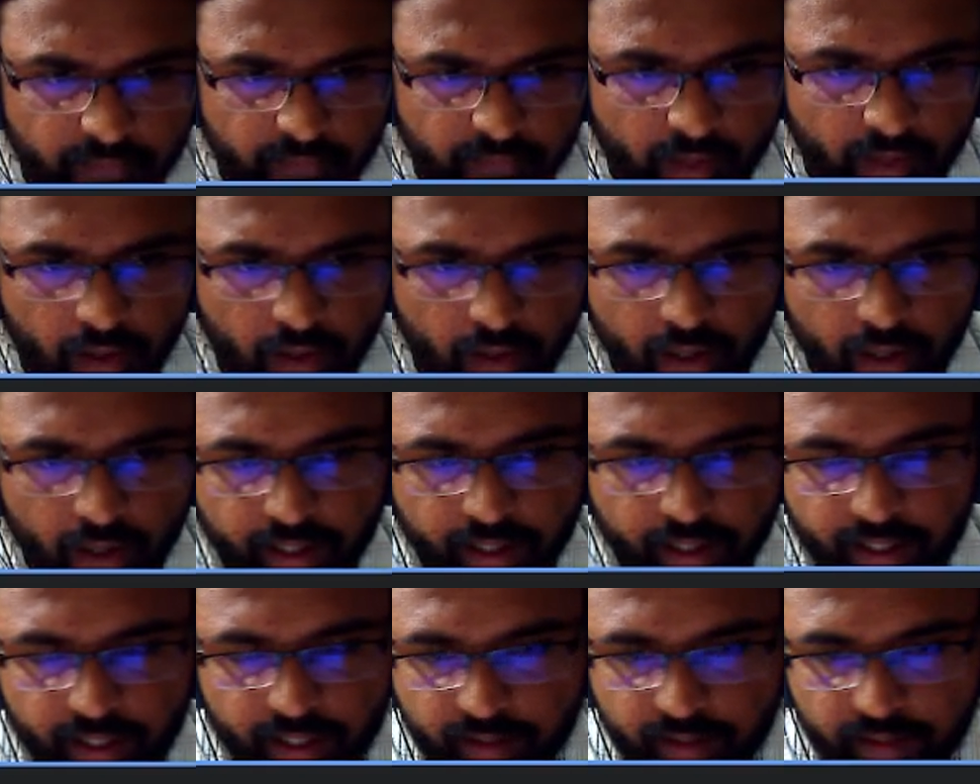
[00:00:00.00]
are not
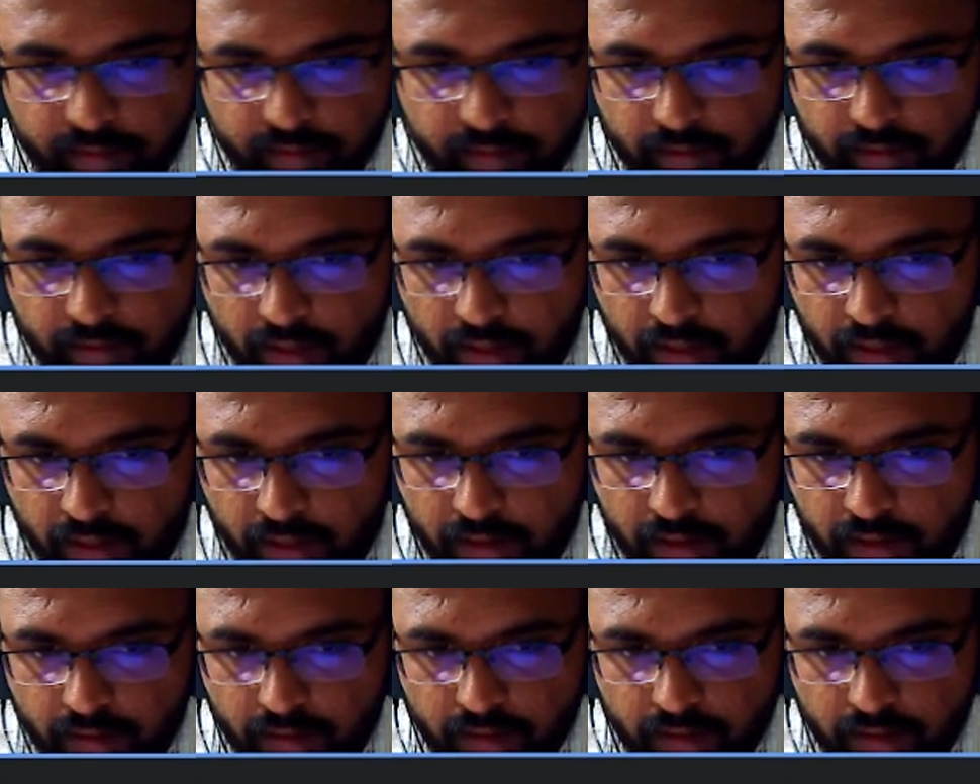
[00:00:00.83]
getting
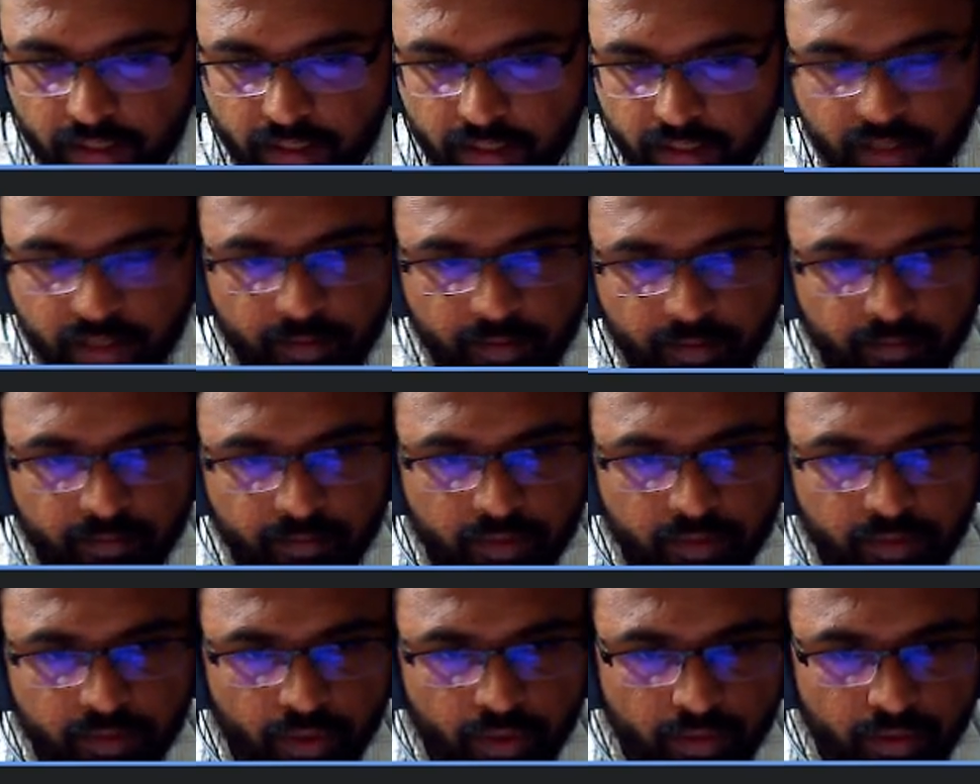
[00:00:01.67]
just so
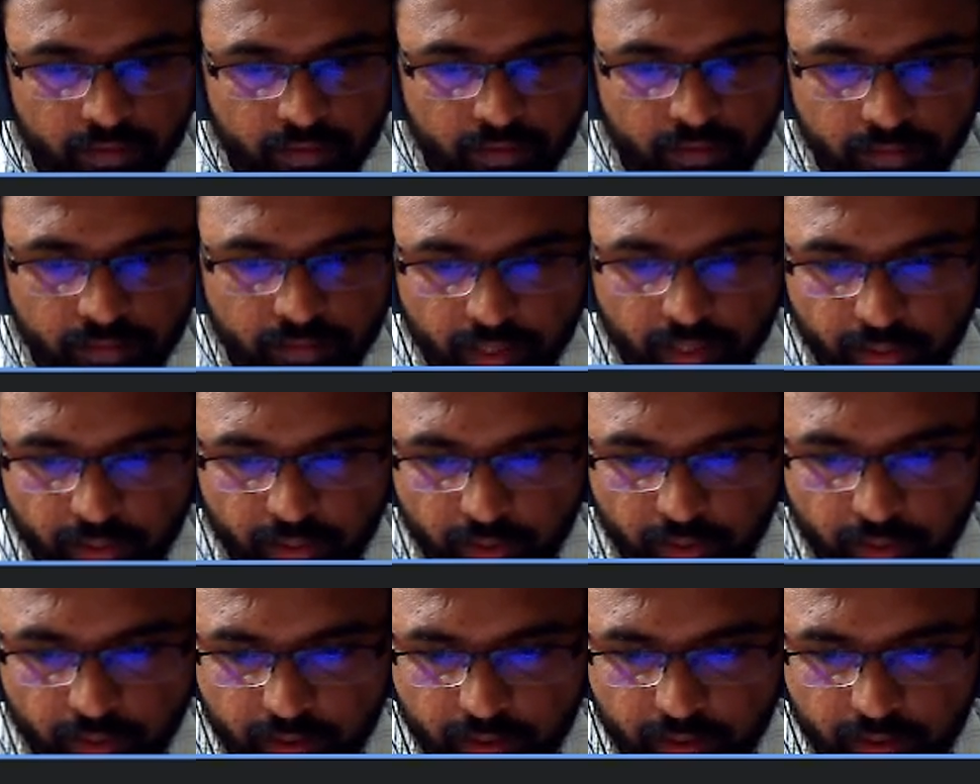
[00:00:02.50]
in your